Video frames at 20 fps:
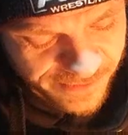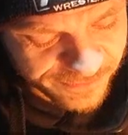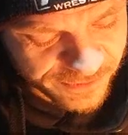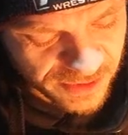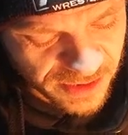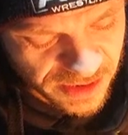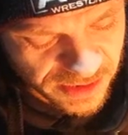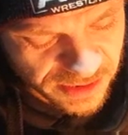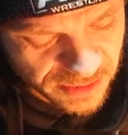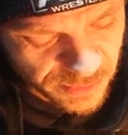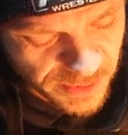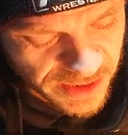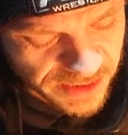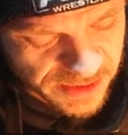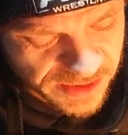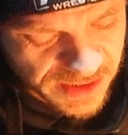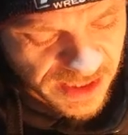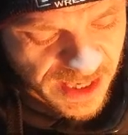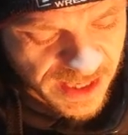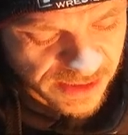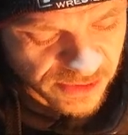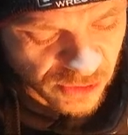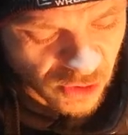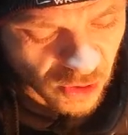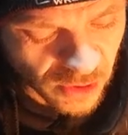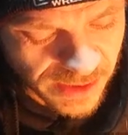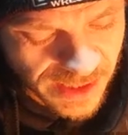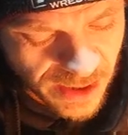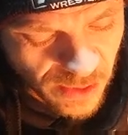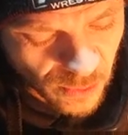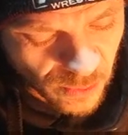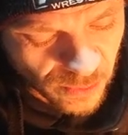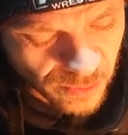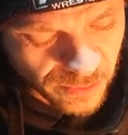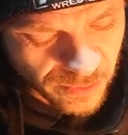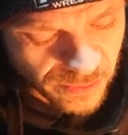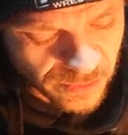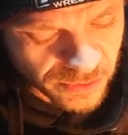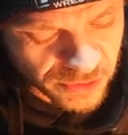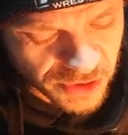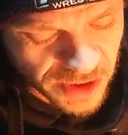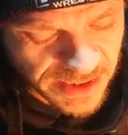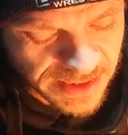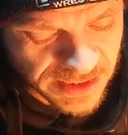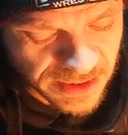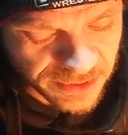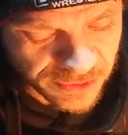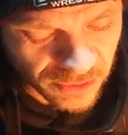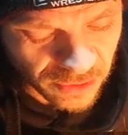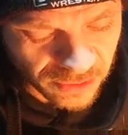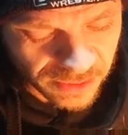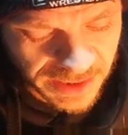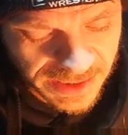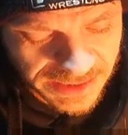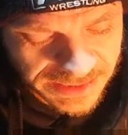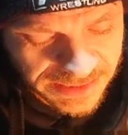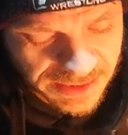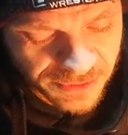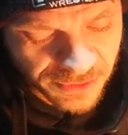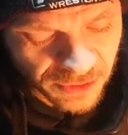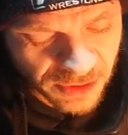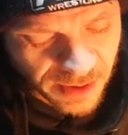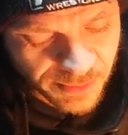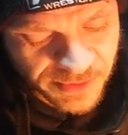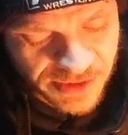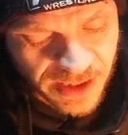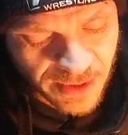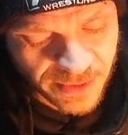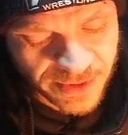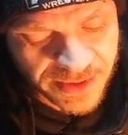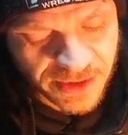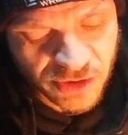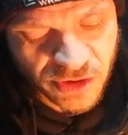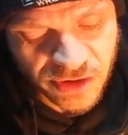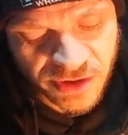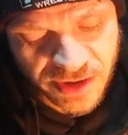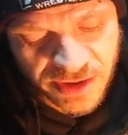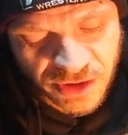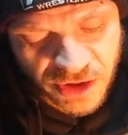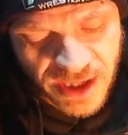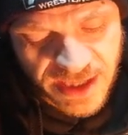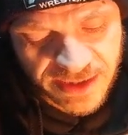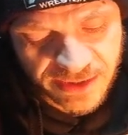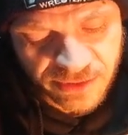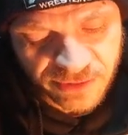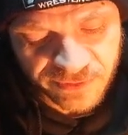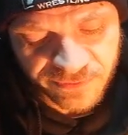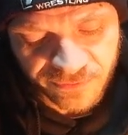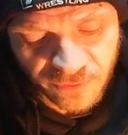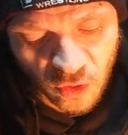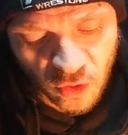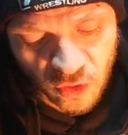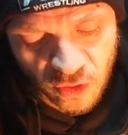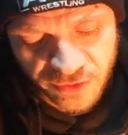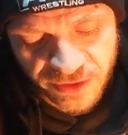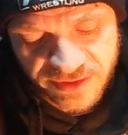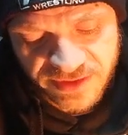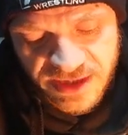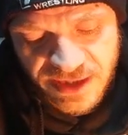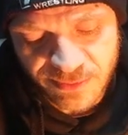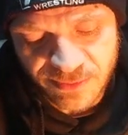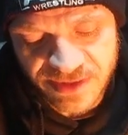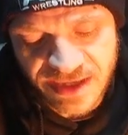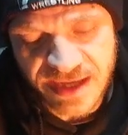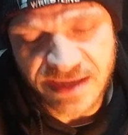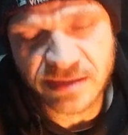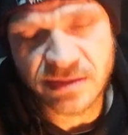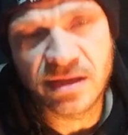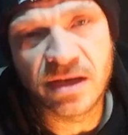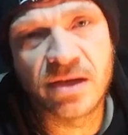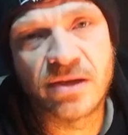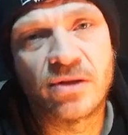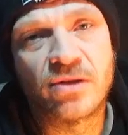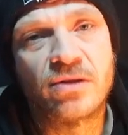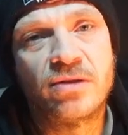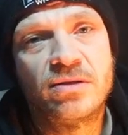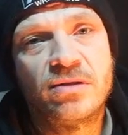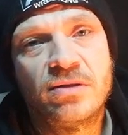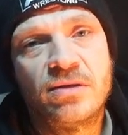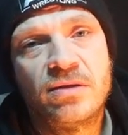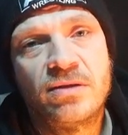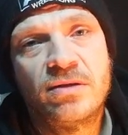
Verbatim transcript: after this, we had Starks call out Jay Lethal, and then Lethal comes out and issues a challenge for the Team Taz title.